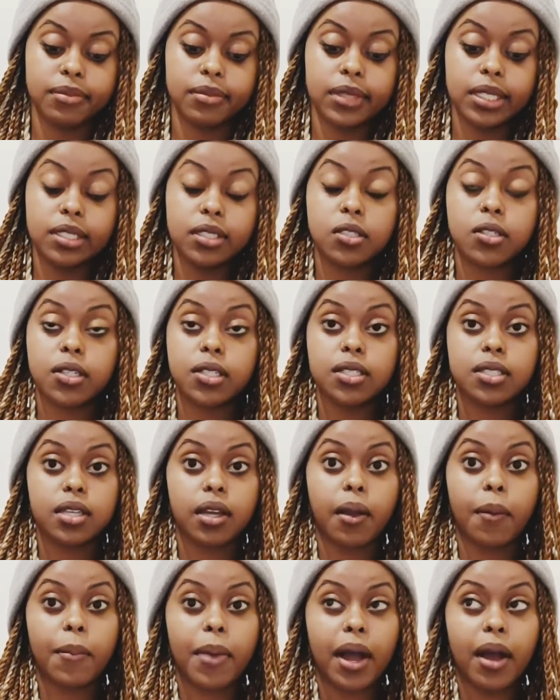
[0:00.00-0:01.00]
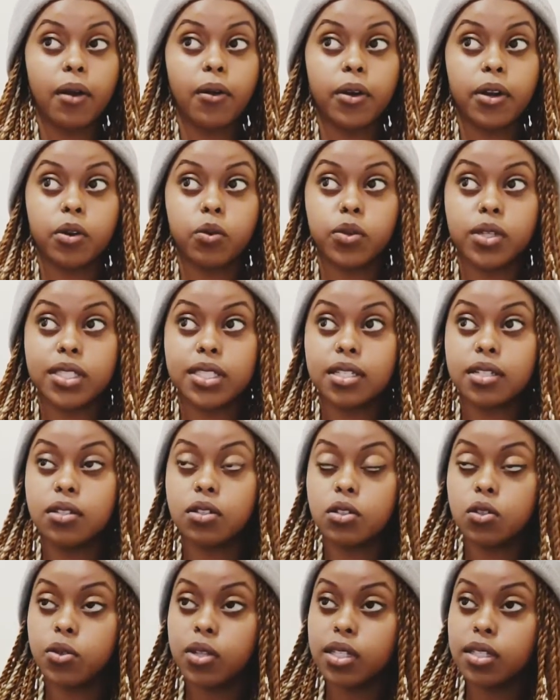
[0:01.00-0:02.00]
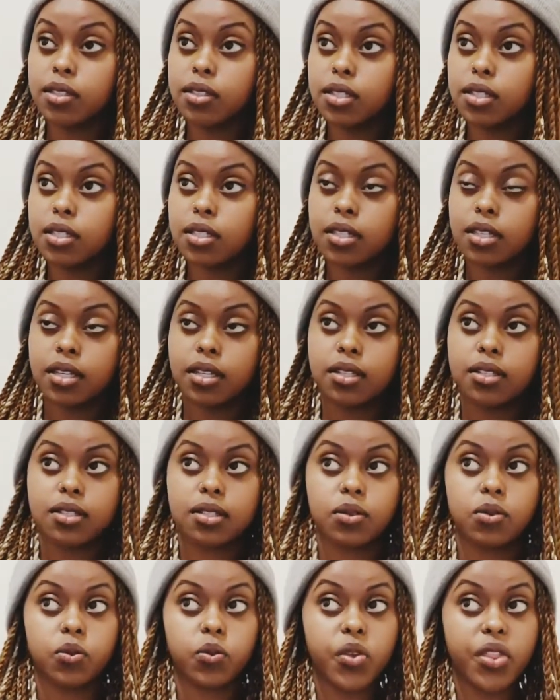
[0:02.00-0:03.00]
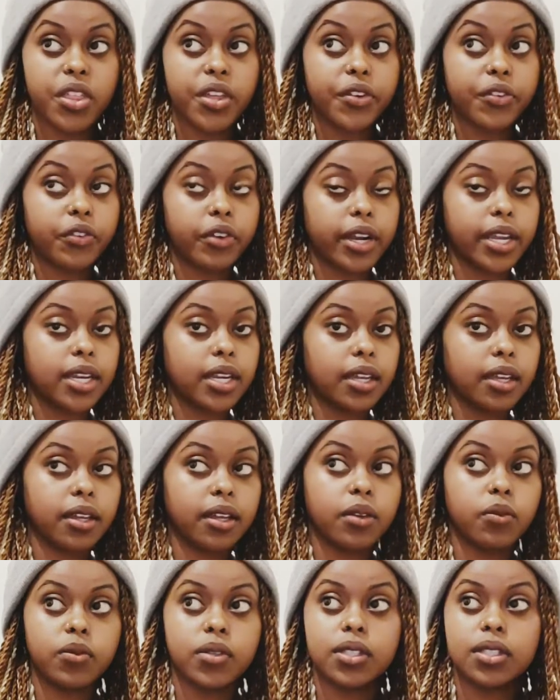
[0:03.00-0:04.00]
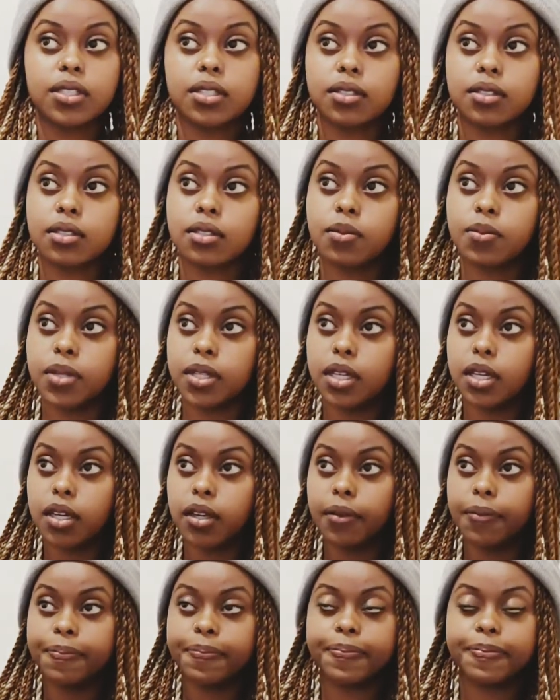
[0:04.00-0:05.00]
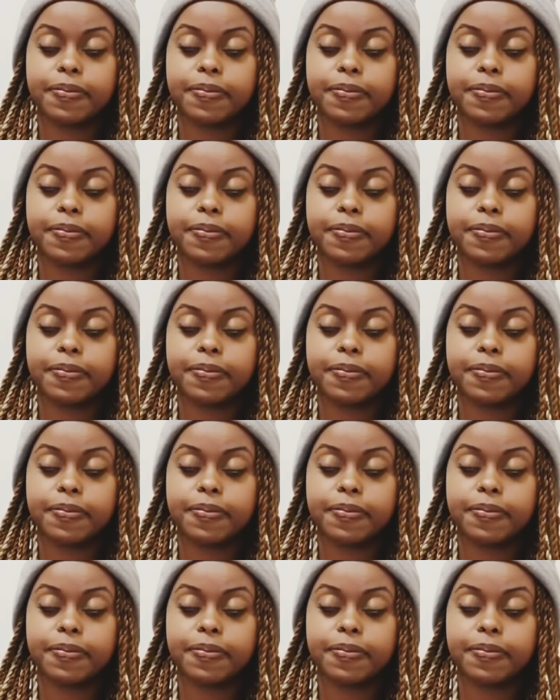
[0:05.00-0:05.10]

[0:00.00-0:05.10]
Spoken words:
intrinsic power within doing these things, within writing and within speaking.